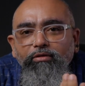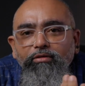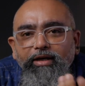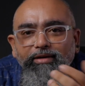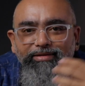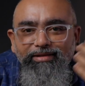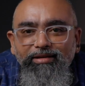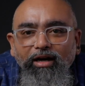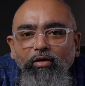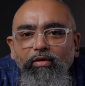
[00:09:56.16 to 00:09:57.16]
that this is
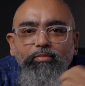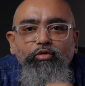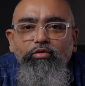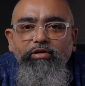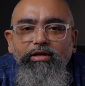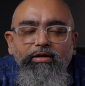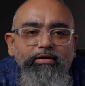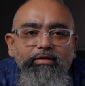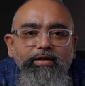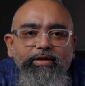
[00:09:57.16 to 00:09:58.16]
how I'm going
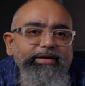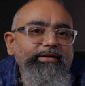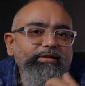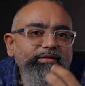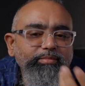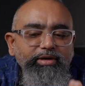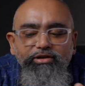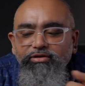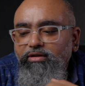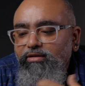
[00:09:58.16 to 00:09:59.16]
to edit this
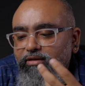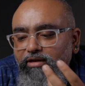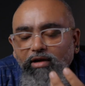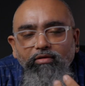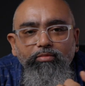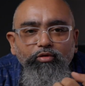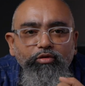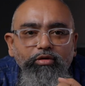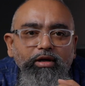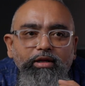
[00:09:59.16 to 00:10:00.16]
image. This is how
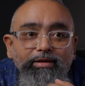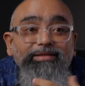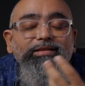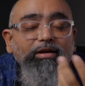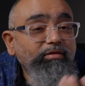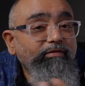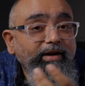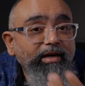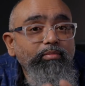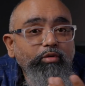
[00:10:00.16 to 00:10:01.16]
the
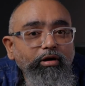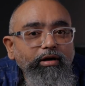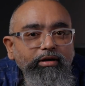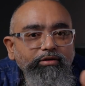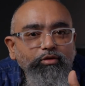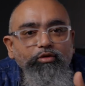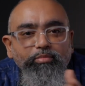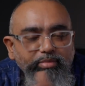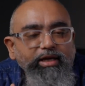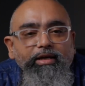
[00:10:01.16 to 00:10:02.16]
final product is going to
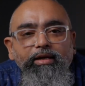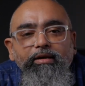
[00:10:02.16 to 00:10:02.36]
be.